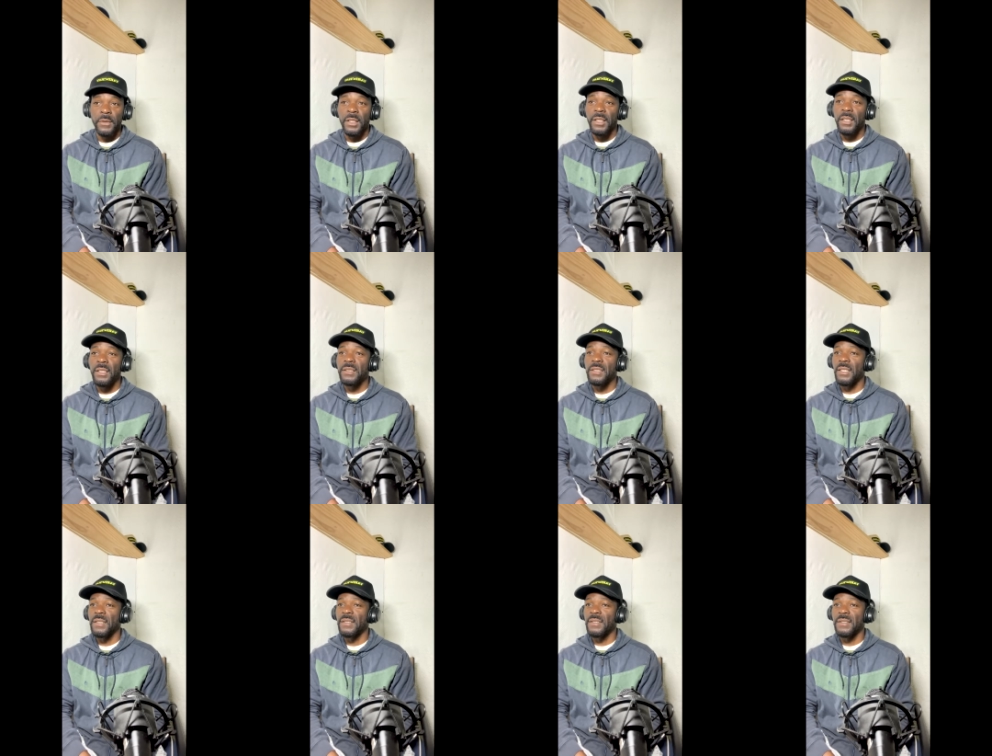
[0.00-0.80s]
He
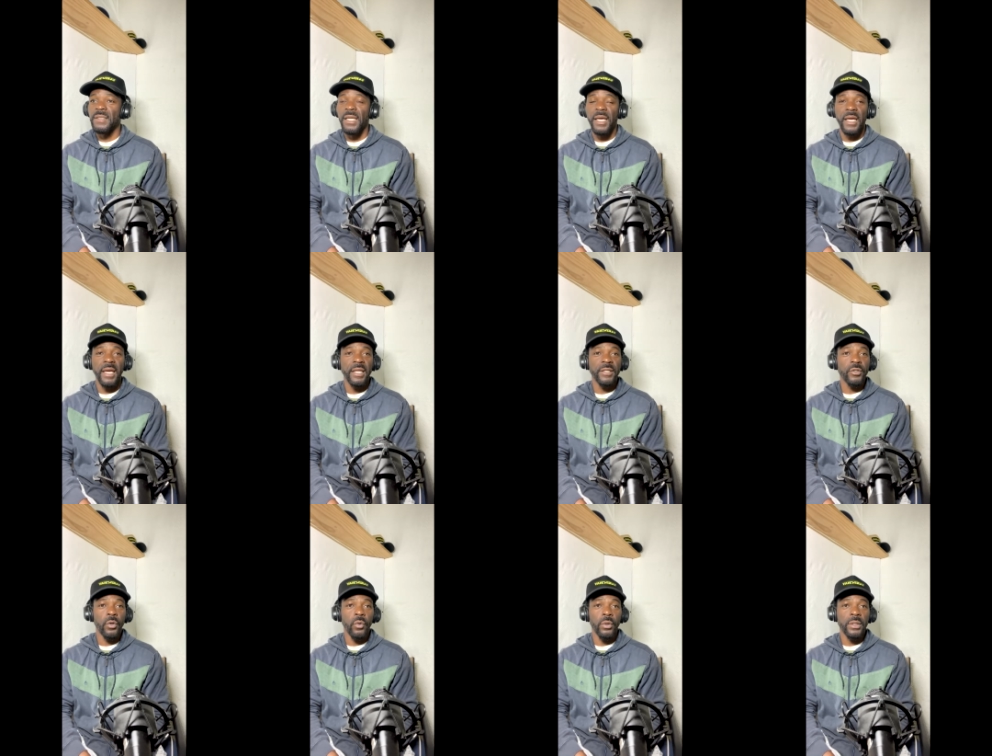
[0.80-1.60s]
said they
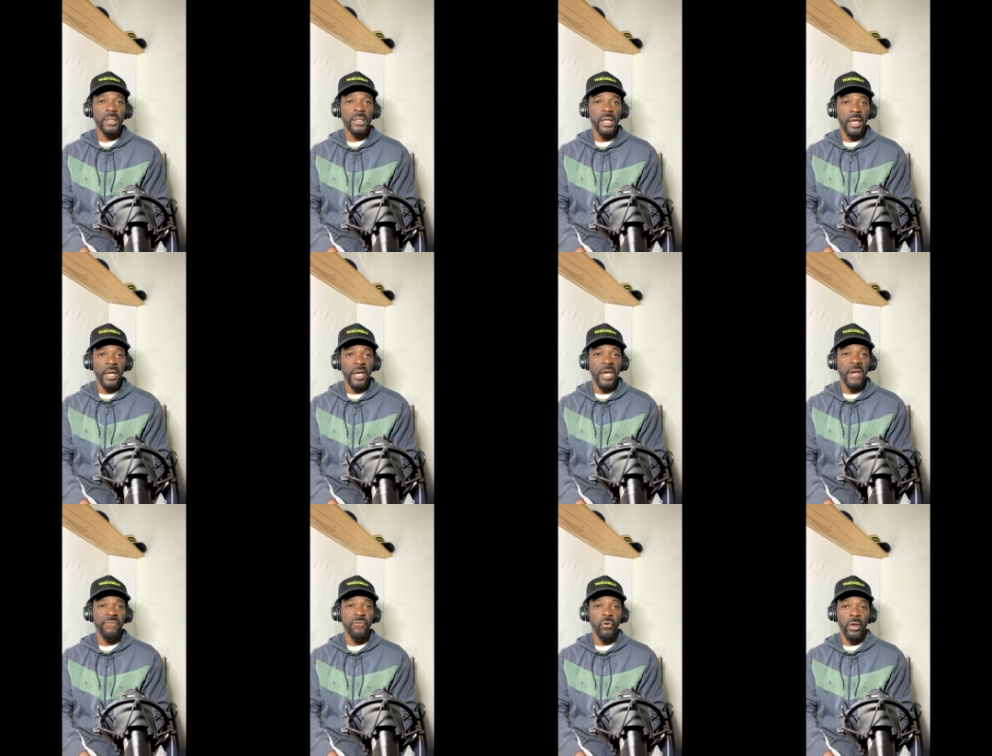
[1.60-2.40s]
don't care
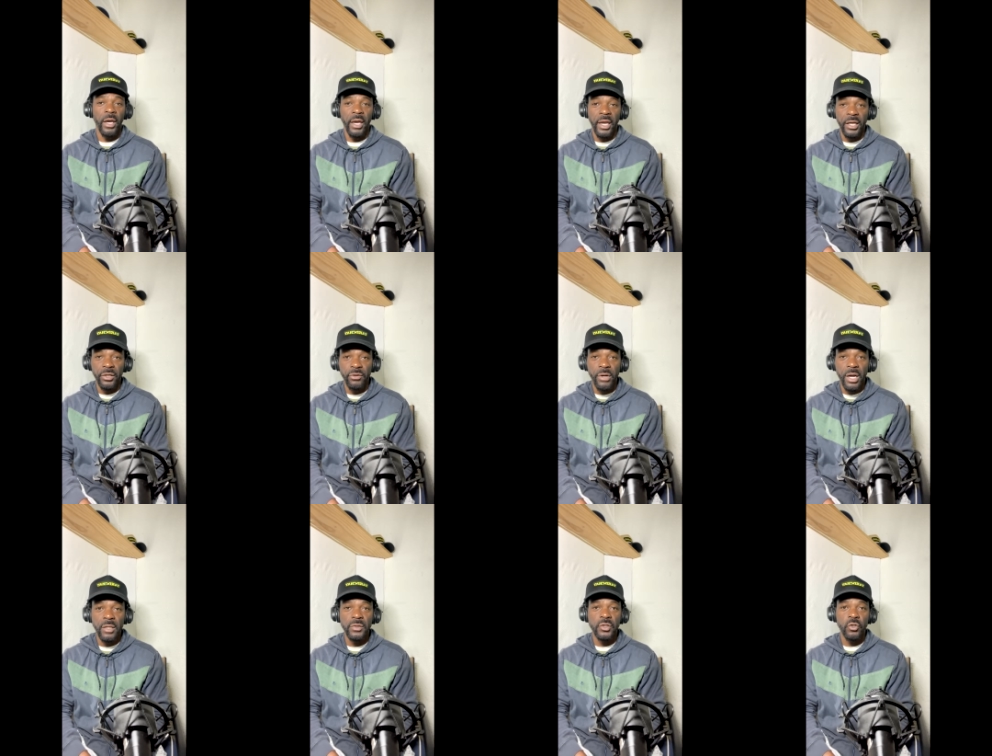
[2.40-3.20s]
if you're hanging
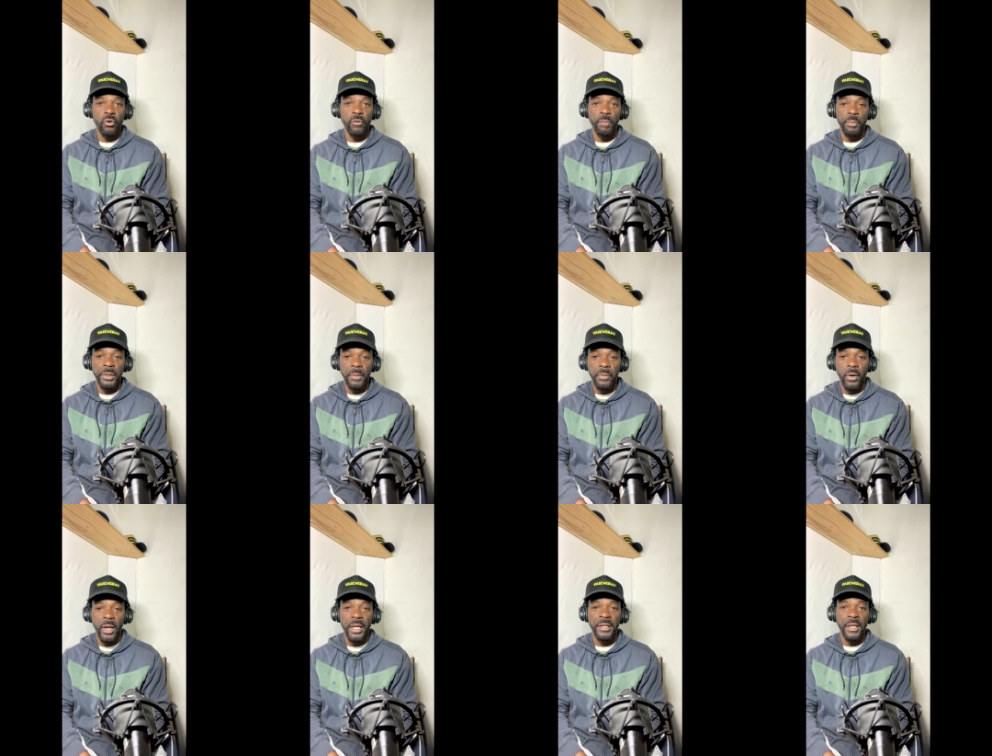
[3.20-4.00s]
around certain people
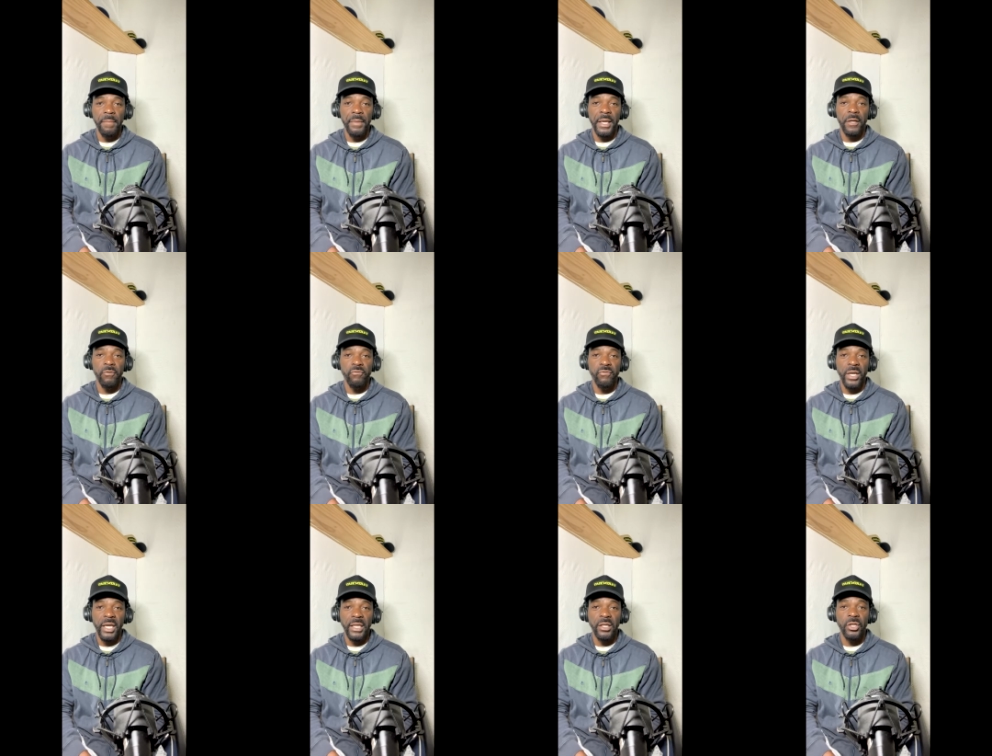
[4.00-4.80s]
and they make a
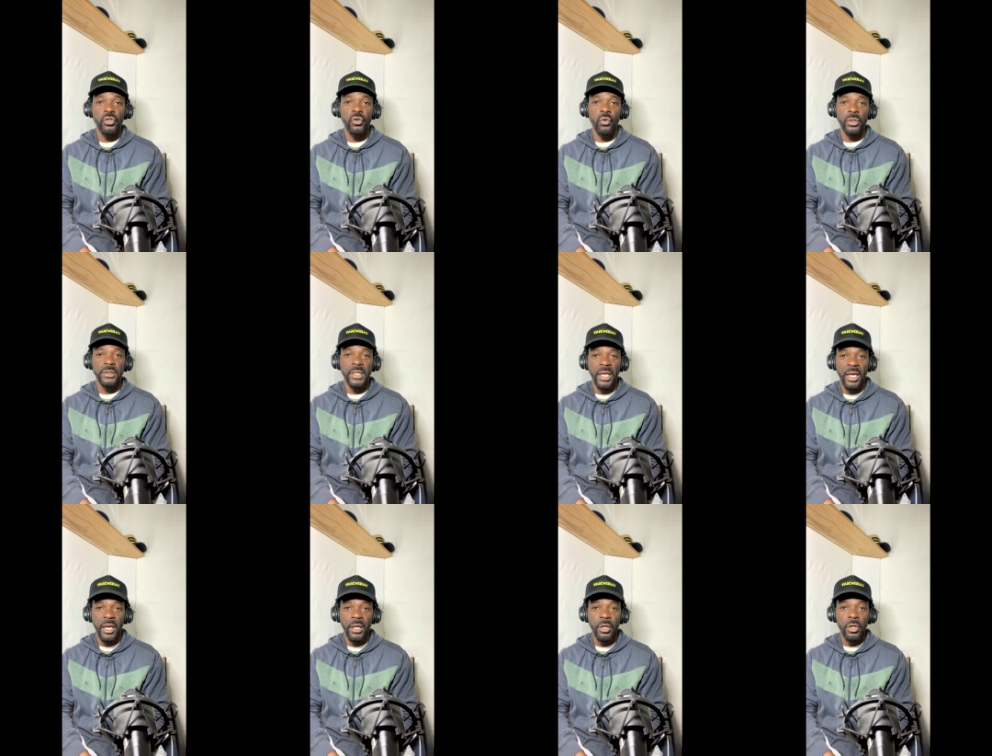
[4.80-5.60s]
raid and you are
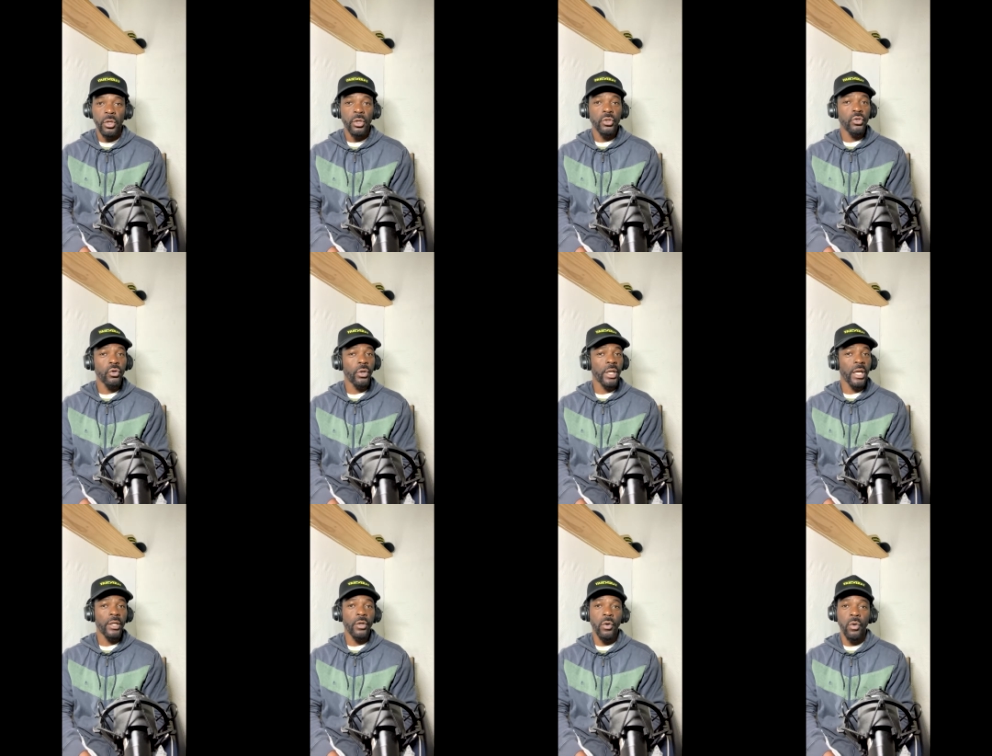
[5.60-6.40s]
dead, you're
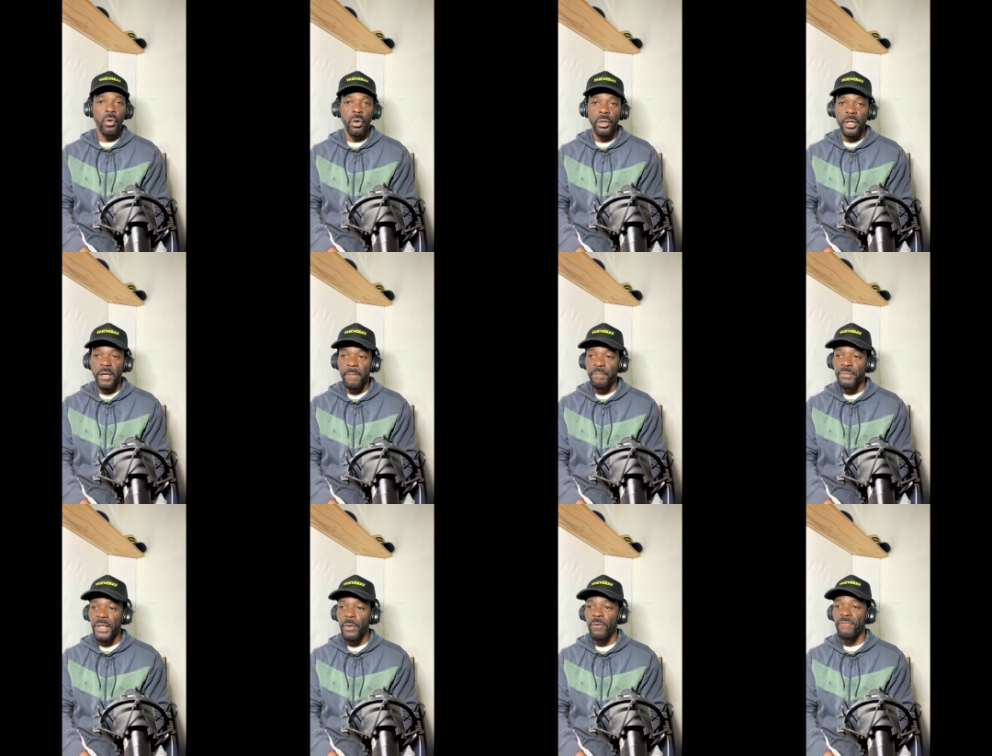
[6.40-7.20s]
getting caught up.
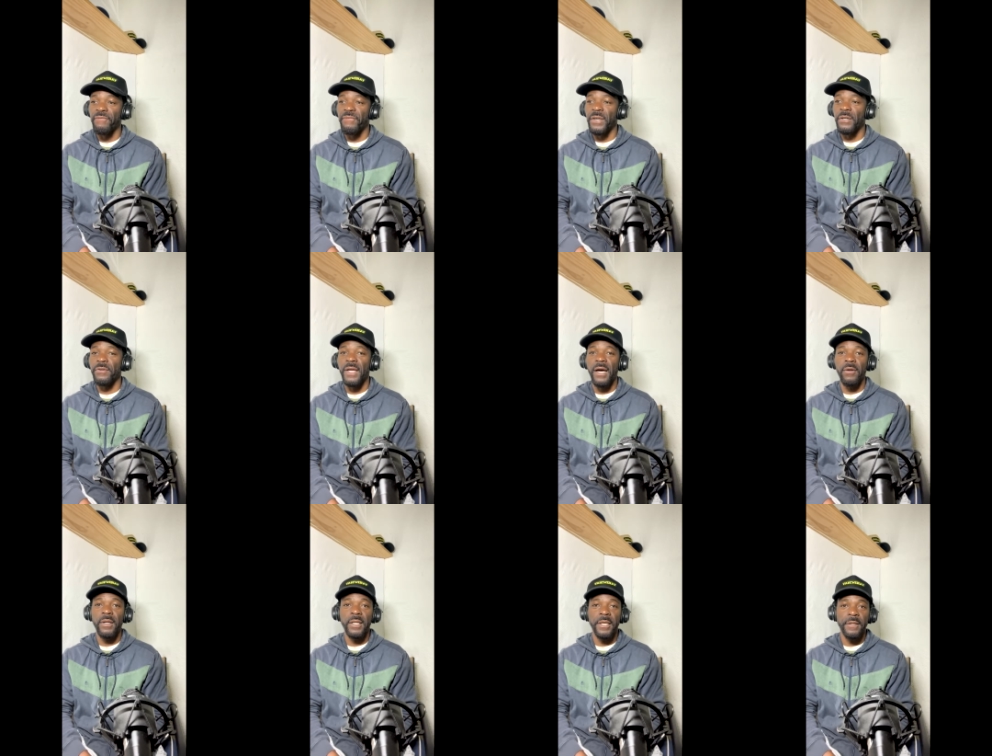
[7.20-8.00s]
They will figure it out
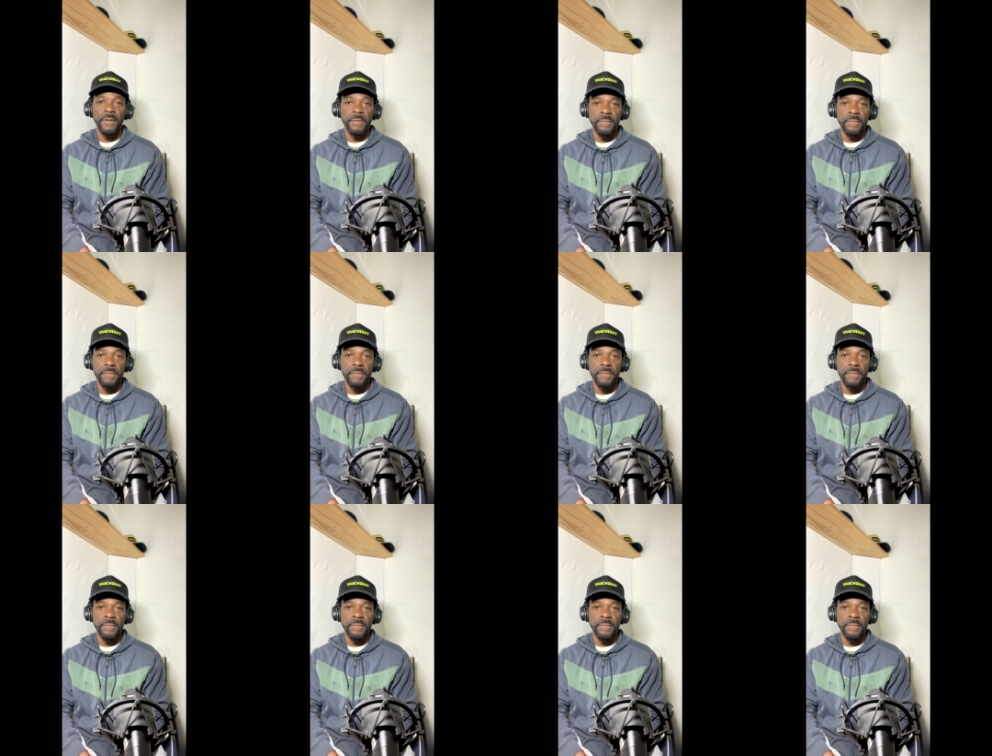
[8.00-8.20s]
later.